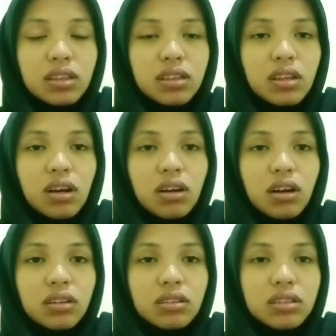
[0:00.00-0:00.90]

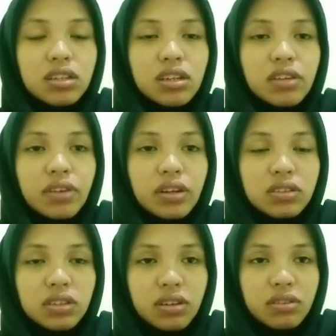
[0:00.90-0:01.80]
not only
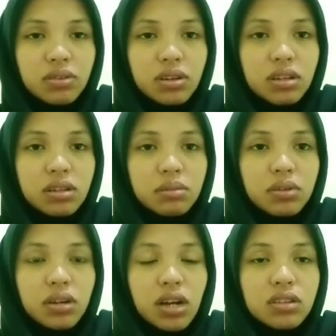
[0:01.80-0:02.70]
effective
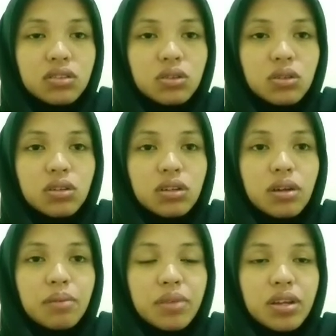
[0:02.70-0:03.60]
but also
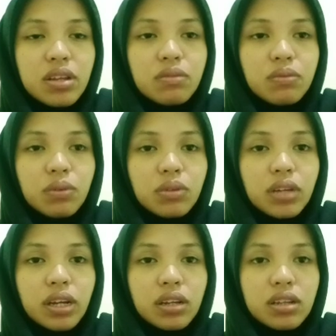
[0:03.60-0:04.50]
meaningful
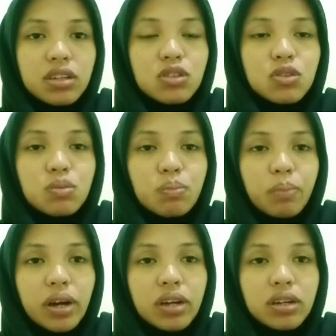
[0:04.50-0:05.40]
and
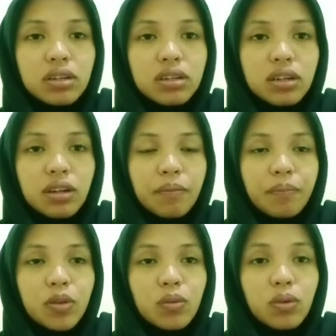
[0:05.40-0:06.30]
inspiring
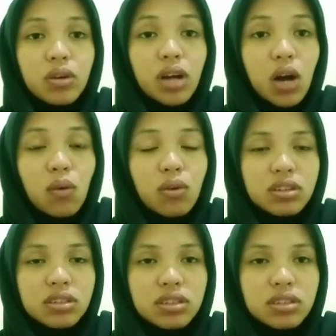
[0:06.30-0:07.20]
for
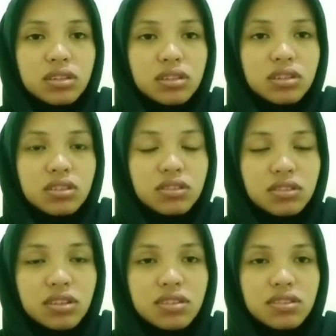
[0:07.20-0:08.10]
our
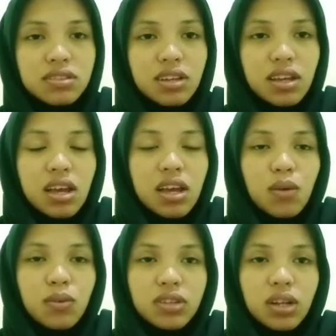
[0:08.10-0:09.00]
students.
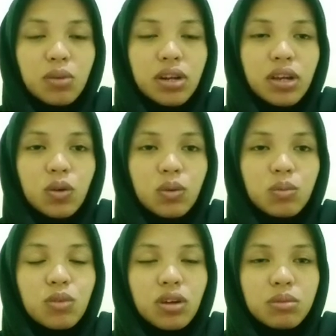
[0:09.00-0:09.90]

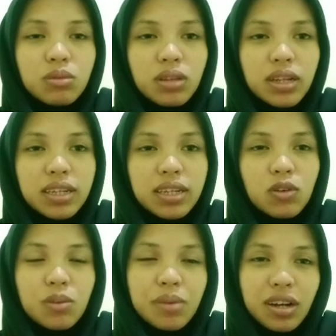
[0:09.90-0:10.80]
Assalamualaikum
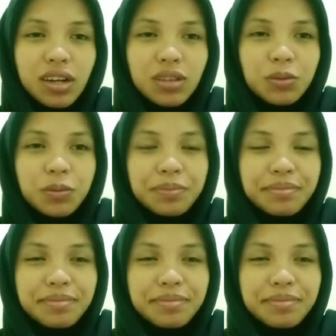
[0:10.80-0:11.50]
warahmatullahi wabarakatuh.